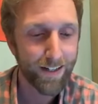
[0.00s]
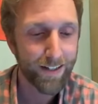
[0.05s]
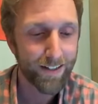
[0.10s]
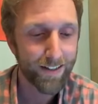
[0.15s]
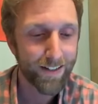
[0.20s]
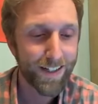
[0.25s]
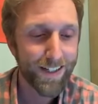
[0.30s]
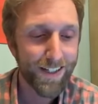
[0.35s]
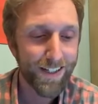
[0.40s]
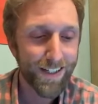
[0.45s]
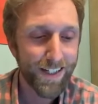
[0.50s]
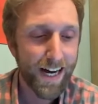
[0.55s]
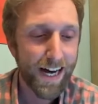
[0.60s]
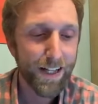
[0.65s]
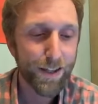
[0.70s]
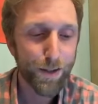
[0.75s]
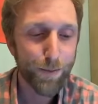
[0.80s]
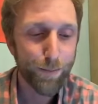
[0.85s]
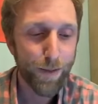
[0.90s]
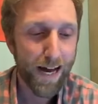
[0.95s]
This is
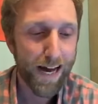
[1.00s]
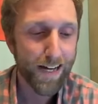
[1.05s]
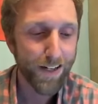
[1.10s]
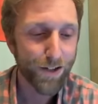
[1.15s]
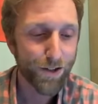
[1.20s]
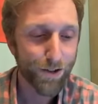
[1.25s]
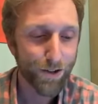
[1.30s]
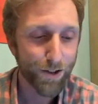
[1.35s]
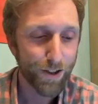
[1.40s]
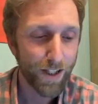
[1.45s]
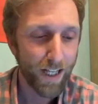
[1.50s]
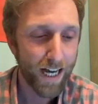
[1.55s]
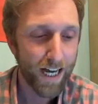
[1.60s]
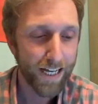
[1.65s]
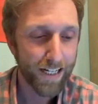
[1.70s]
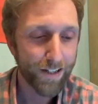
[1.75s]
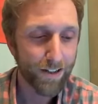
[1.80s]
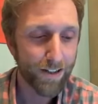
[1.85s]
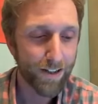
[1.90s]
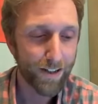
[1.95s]
not the pastoral
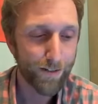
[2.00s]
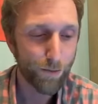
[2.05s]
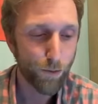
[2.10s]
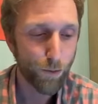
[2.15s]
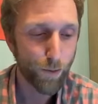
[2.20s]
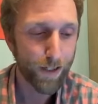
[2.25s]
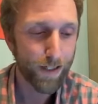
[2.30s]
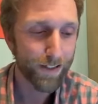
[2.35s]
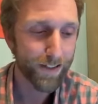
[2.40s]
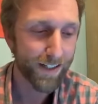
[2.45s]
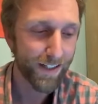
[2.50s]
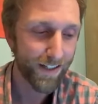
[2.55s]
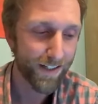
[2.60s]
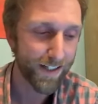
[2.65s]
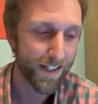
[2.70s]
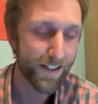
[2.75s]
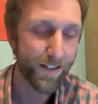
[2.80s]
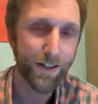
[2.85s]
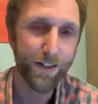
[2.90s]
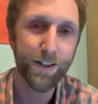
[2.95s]
idyll of a wellness
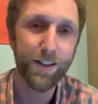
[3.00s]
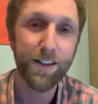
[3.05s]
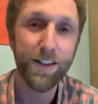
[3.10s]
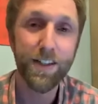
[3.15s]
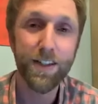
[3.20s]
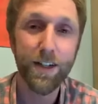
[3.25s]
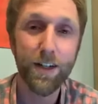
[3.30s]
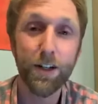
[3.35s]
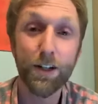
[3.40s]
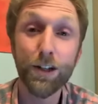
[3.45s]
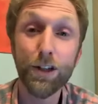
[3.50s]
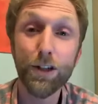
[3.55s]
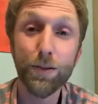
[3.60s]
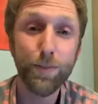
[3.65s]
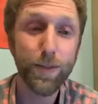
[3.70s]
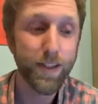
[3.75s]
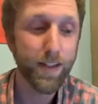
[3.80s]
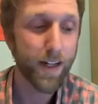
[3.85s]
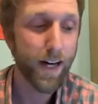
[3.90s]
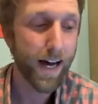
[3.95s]
center. These are
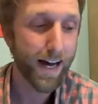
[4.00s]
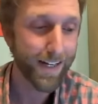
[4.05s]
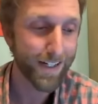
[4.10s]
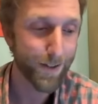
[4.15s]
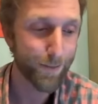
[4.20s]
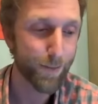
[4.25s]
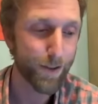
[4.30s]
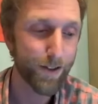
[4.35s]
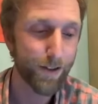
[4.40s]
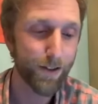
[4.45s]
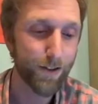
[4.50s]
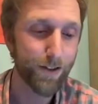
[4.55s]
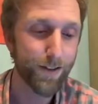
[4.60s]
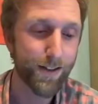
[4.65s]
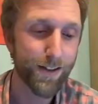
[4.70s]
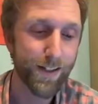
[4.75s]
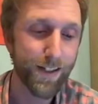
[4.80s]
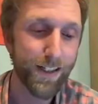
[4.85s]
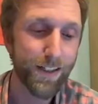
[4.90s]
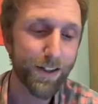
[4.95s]
urban
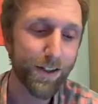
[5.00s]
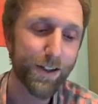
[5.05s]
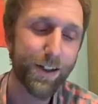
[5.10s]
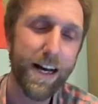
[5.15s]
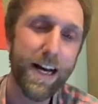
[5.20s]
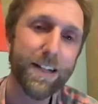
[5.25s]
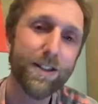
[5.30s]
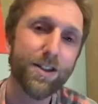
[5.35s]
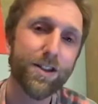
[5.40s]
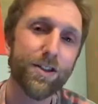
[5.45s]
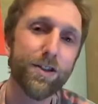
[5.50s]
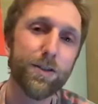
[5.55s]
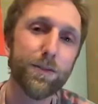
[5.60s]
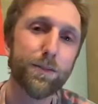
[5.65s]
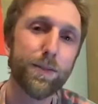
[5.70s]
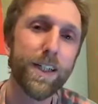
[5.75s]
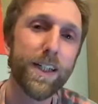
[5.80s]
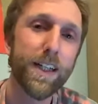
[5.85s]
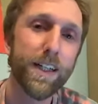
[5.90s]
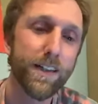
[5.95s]
hospitals, international
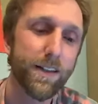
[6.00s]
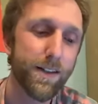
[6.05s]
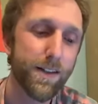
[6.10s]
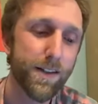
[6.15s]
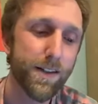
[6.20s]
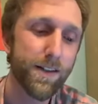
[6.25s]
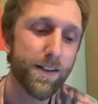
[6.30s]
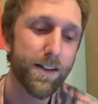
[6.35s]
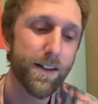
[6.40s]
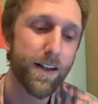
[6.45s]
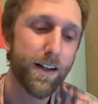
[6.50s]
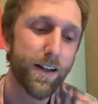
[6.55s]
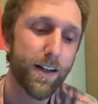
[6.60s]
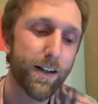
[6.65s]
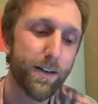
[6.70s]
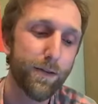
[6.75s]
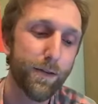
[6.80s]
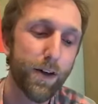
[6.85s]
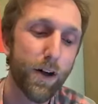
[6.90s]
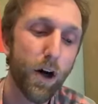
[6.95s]
beacons
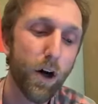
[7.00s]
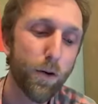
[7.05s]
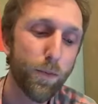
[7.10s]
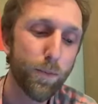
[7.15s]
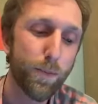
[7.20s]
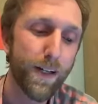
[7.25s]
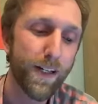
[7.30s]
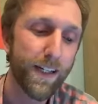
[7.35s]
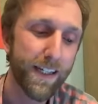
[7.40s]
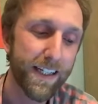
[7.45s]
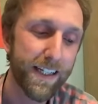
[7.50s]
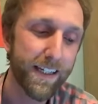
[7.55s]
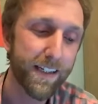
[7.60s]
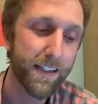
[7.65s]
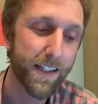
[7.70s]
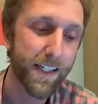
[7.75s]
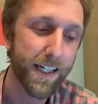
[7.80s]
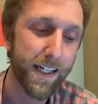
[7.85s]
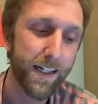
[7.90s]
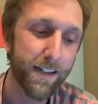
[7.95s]
for hope and
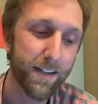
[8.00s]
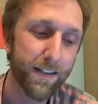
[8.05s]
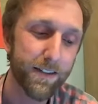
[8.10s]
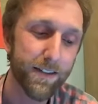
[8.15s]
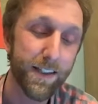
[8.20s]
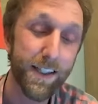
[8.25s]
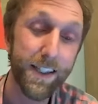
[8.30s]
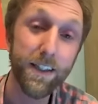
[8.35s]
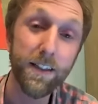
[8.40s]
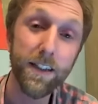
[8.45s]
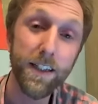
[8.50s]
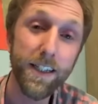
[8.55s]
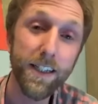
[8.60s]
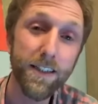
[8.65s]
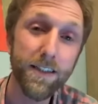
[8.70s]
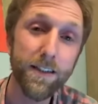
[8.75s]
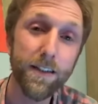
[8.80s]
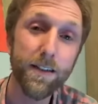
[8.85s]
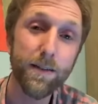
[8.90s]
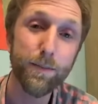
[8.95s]
healing, the
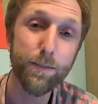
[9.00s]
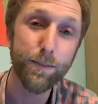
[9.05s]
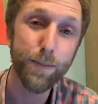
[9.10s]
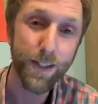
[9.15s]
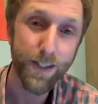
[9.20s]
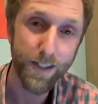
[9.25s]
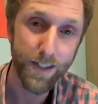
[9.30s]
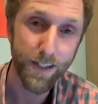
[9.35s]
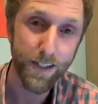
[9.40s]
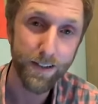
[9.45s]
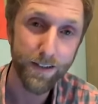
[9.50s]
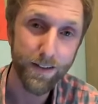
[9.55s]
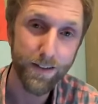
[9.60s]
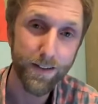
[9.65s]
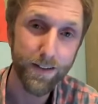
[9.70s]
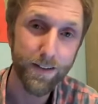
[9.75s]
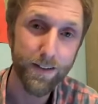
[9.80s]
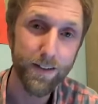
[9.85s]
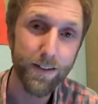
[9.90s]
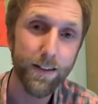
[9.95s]
elite
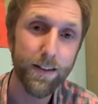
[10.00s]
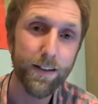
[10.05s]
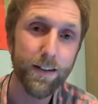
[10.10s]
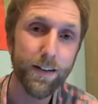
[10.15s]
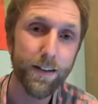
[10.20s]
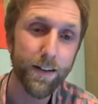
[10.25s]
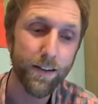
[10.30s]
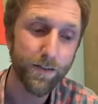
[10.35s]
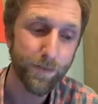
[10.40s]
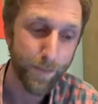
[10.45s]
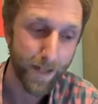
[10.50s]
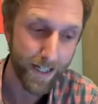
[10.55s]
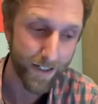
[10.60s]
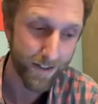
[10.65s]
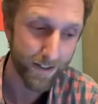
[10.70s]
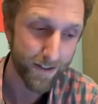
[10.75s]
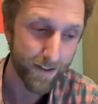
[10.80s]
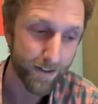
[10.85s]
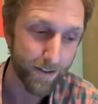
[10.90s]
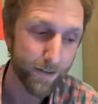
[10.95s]
business of
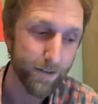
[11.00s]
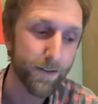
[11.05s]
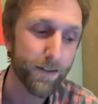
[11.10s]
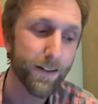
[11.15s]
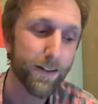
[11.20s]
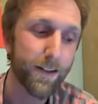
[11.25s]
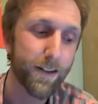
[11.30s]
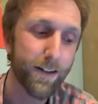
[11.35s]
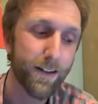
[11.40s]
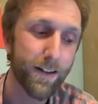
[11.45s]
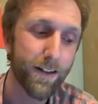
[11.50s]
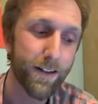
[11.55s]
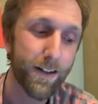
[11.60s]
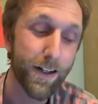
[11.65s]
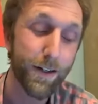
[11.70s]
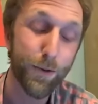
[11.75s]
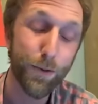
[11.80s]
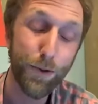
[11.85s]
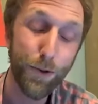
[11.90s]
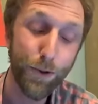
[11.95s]
medicine.
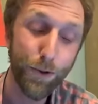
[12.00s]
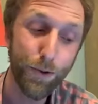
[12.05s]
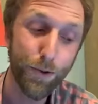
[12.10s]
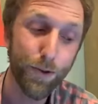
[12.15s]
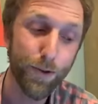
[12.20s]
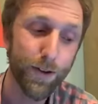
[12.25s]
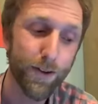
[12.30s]
And whew,